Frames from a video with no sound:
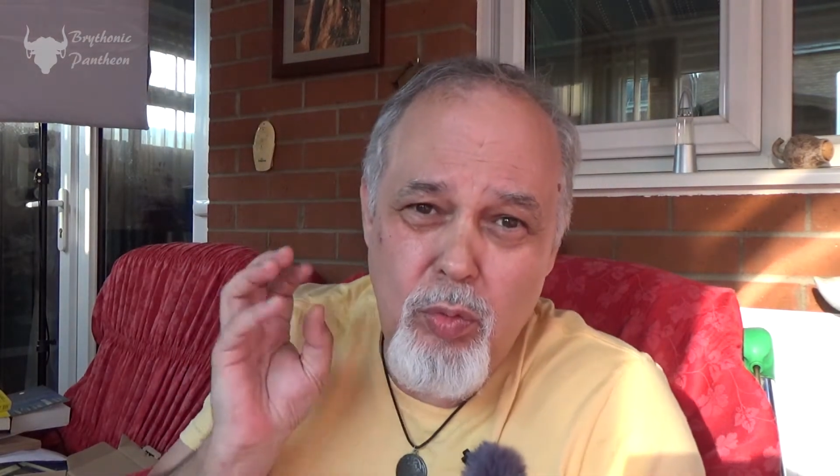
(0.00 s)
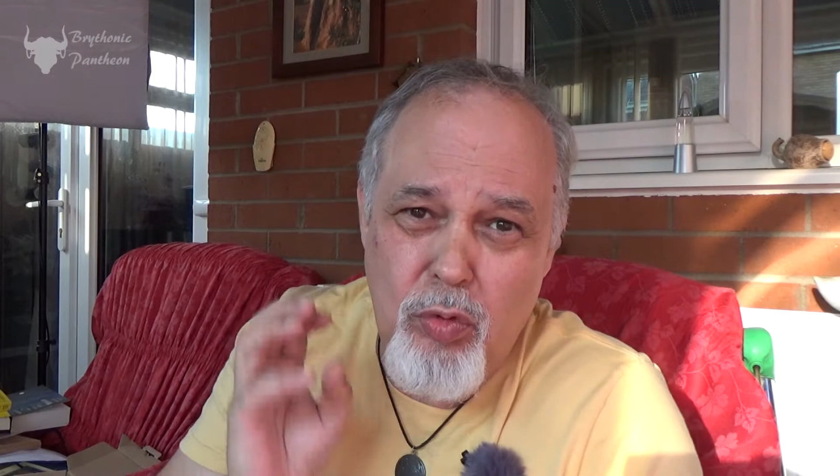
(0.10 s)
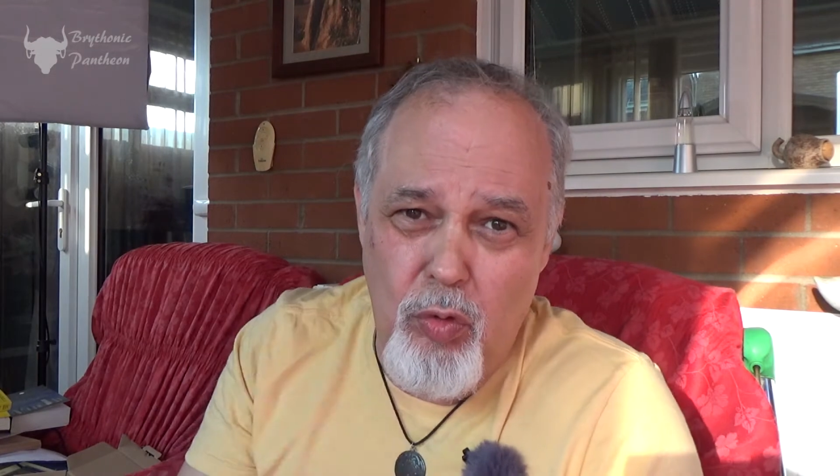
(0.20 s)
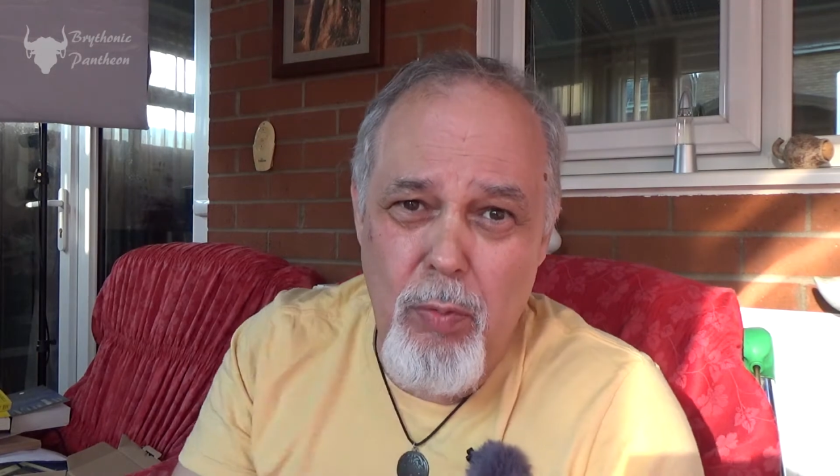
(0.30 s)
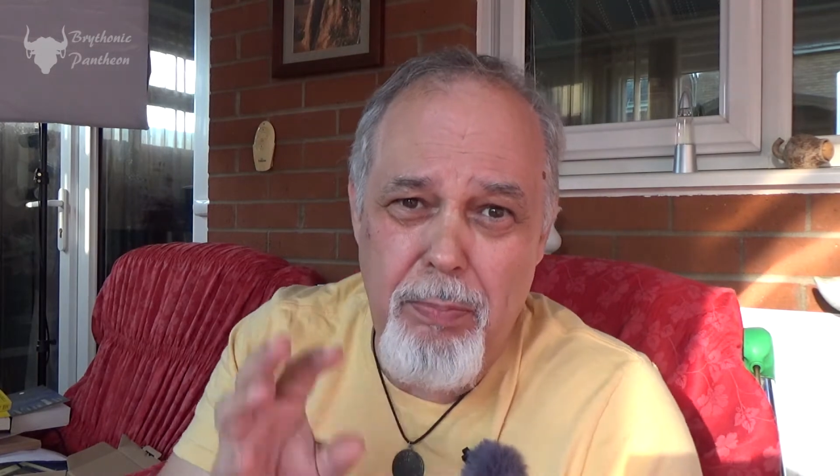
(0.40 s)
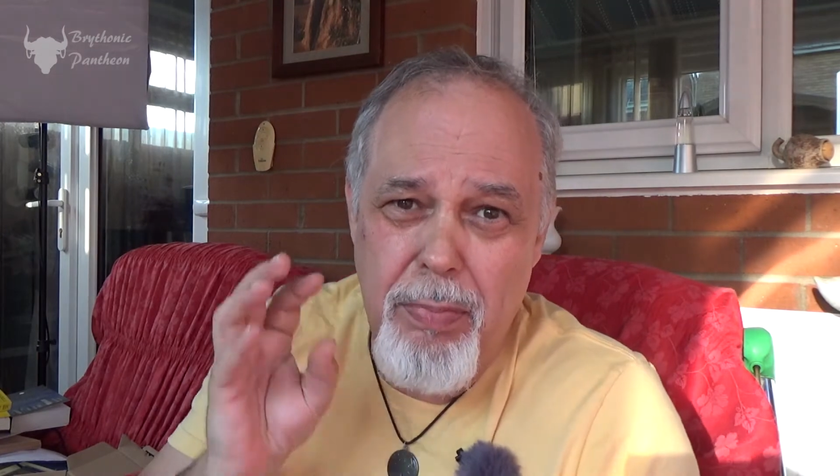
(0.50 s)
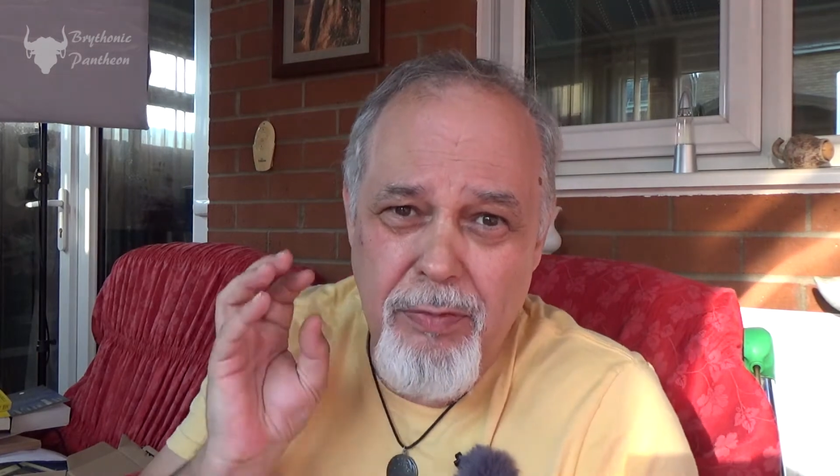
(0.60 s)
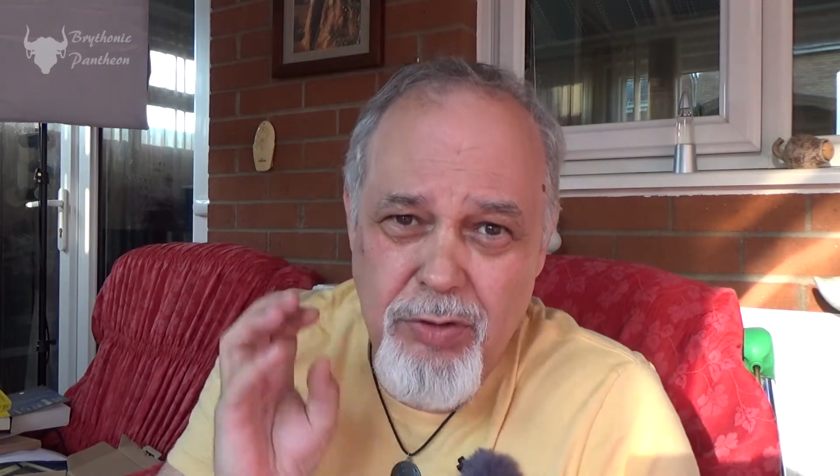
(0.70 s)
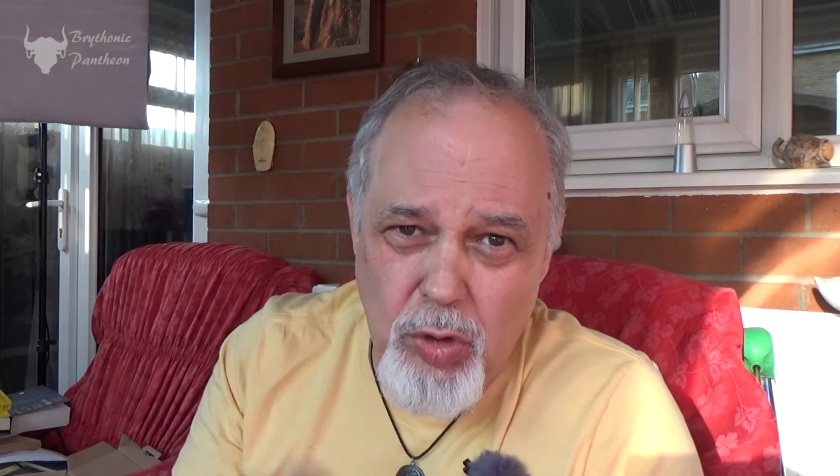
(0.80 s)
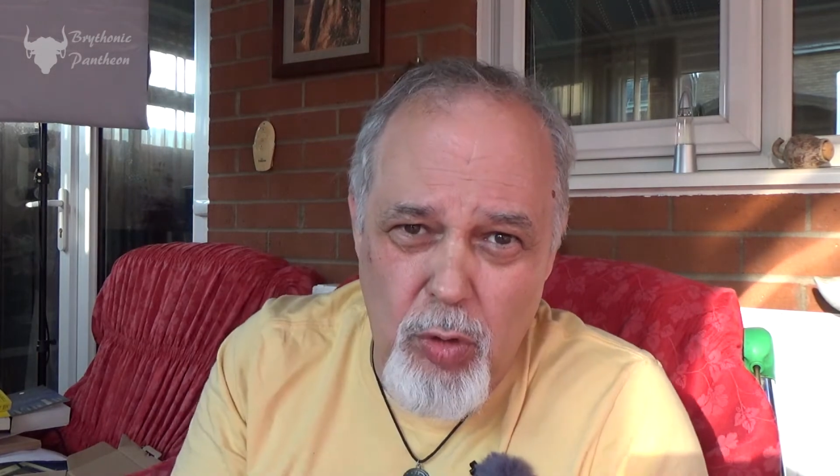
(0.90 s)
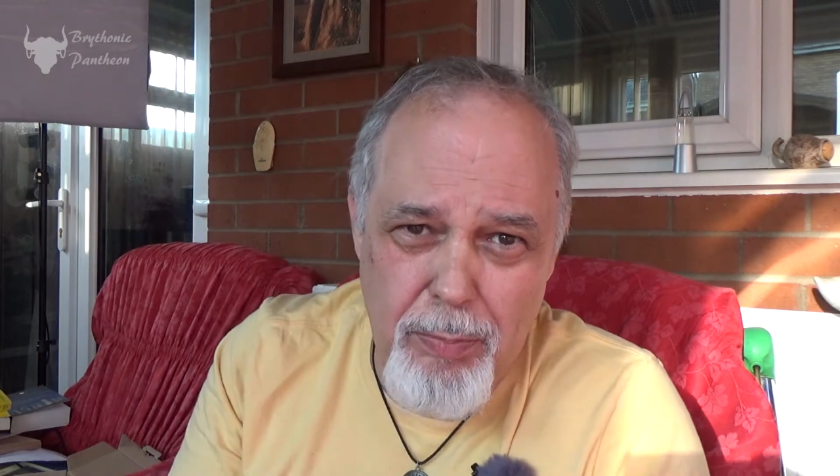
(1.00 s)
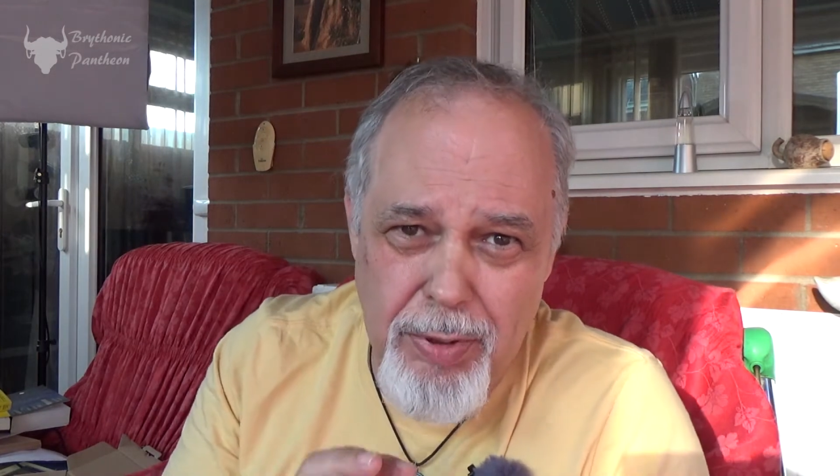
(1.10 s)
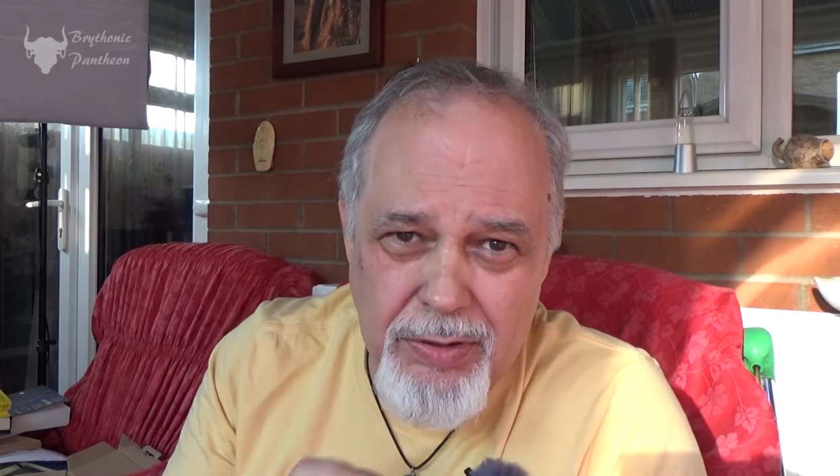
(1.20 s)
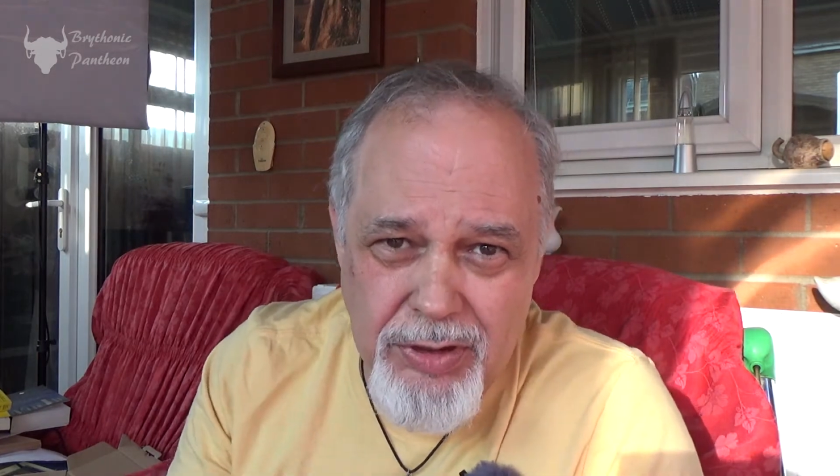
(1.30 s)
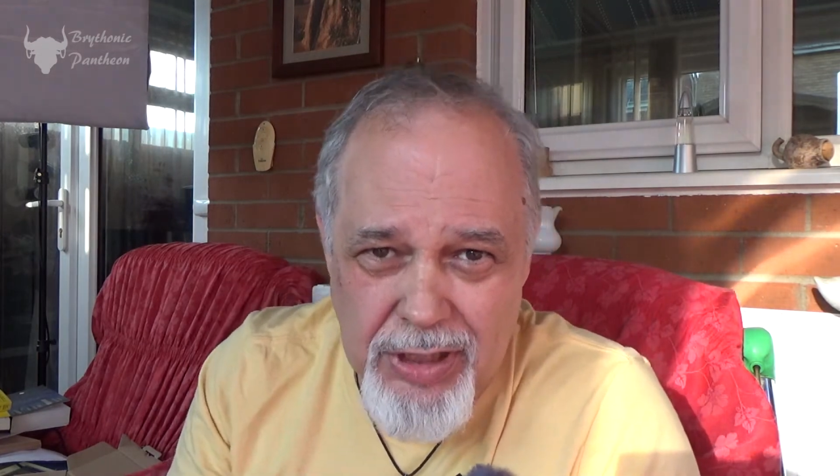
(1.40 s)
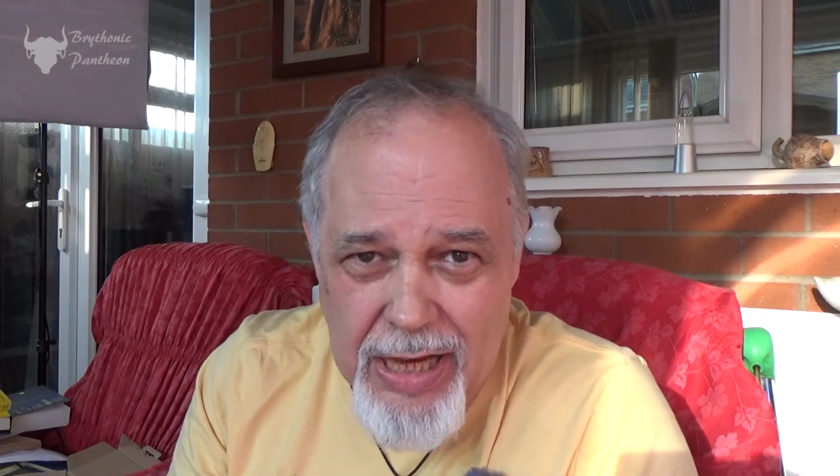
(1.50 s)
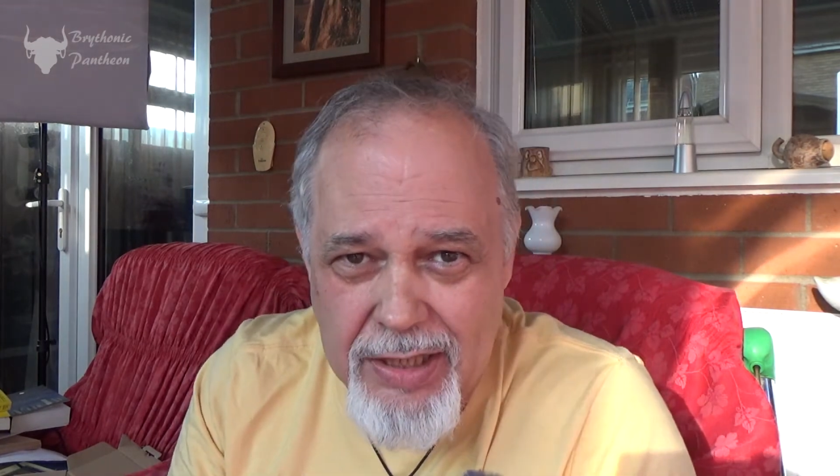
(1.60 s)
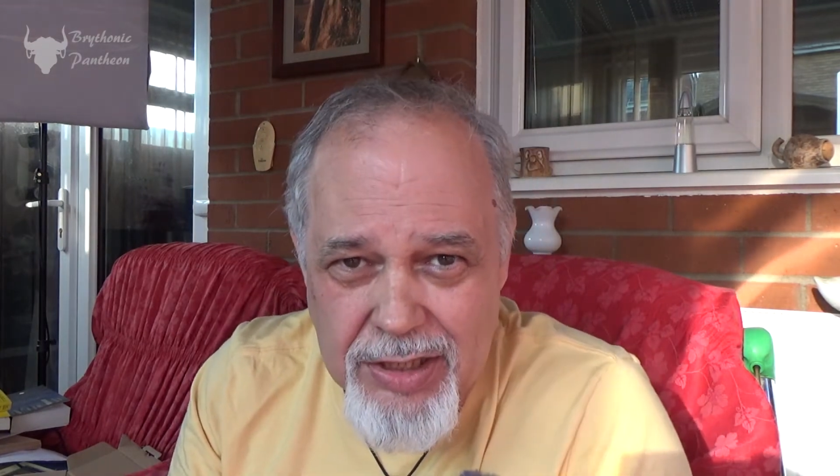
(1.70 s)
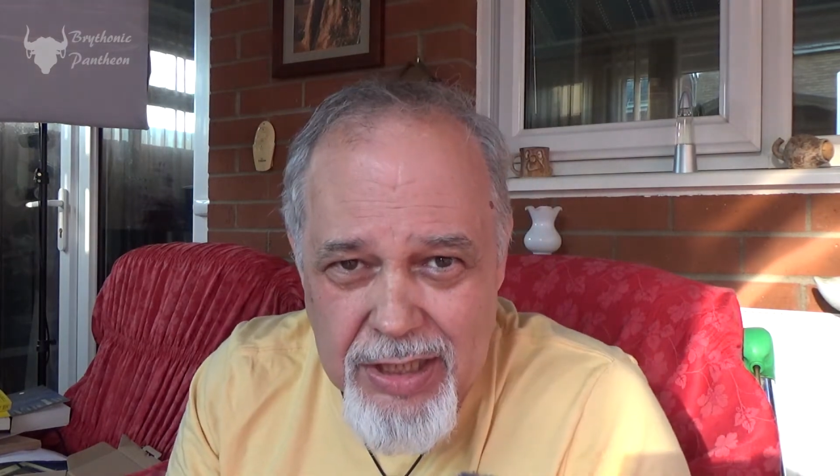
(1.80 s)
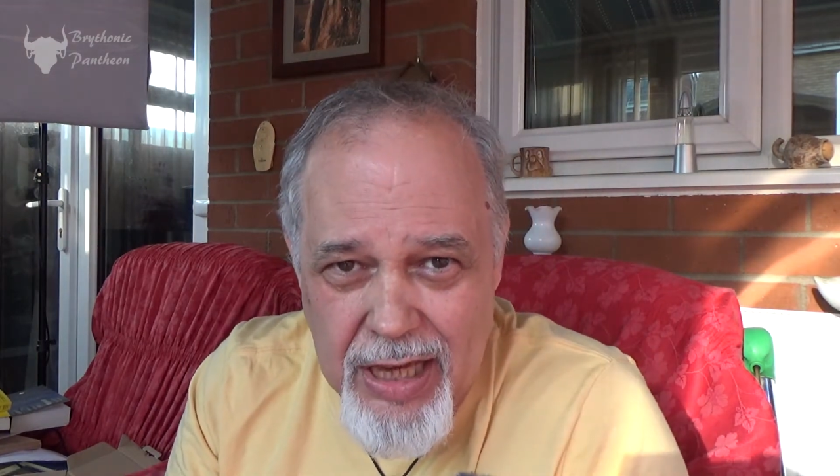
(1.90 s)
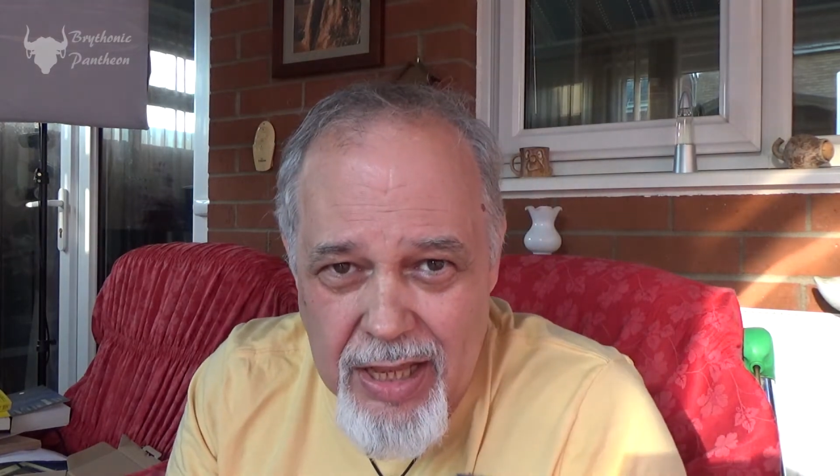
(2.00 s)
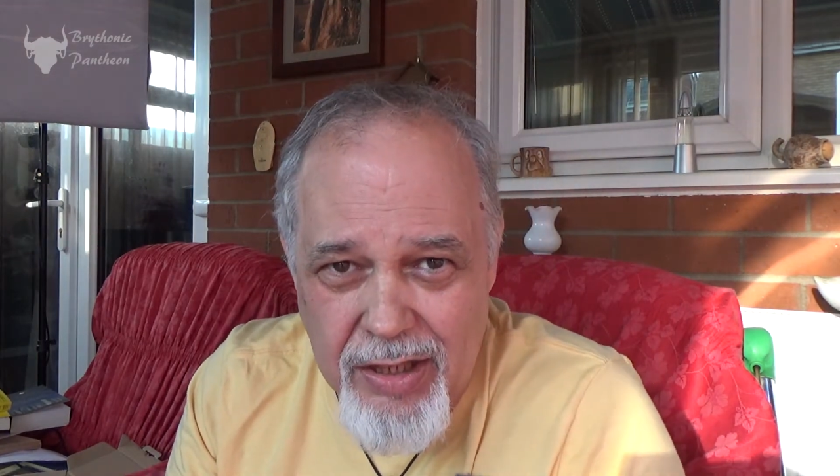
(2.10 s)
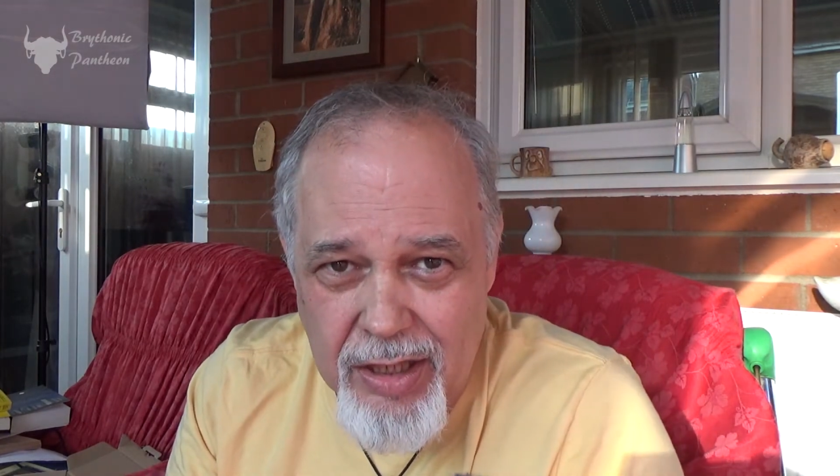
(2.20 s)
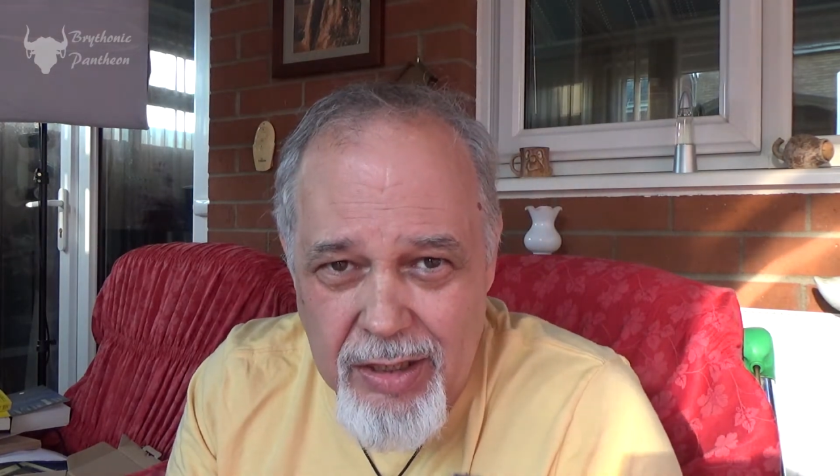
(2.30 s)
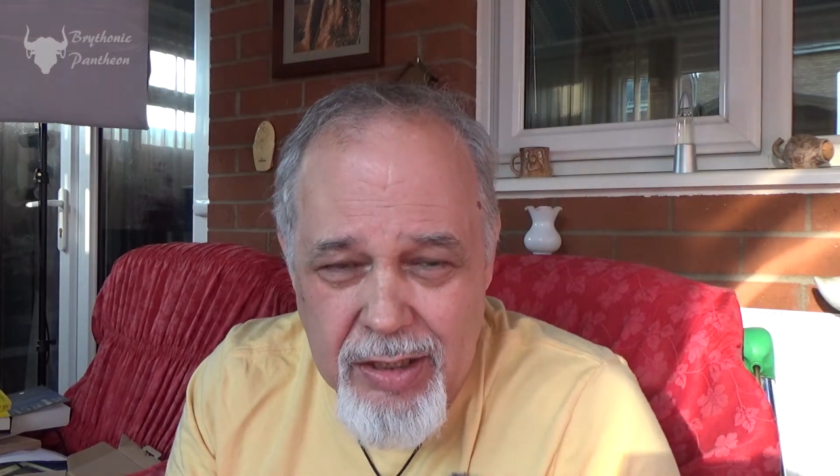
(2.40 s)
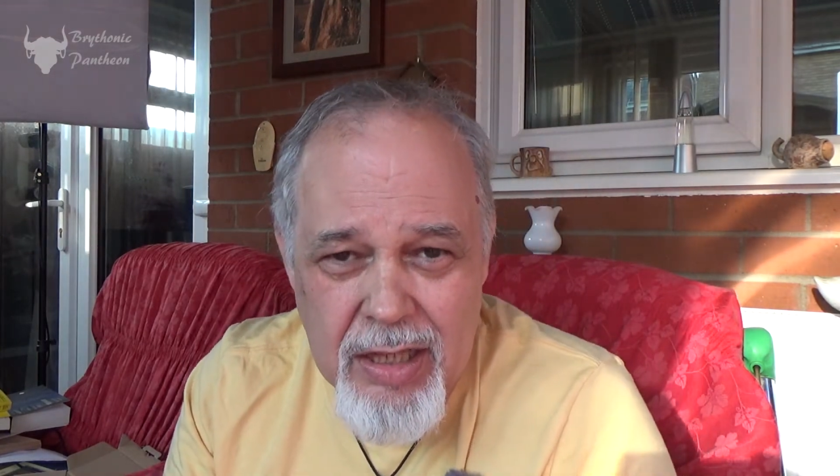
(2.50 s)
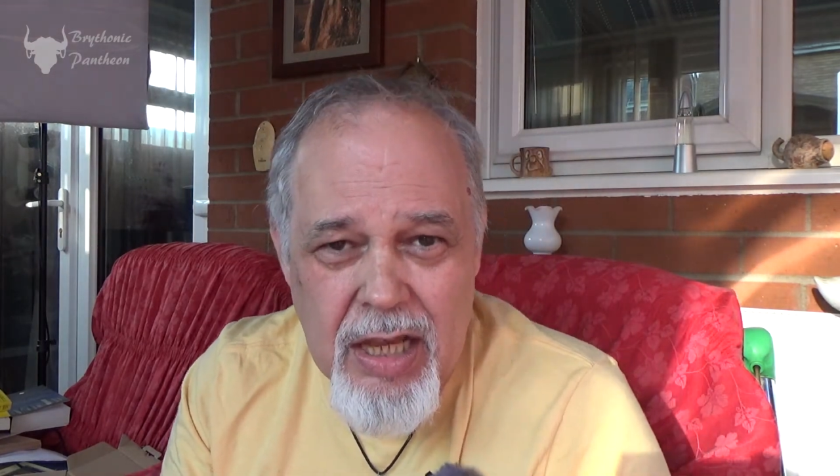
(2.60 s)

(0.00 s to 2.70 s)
group of serpents get together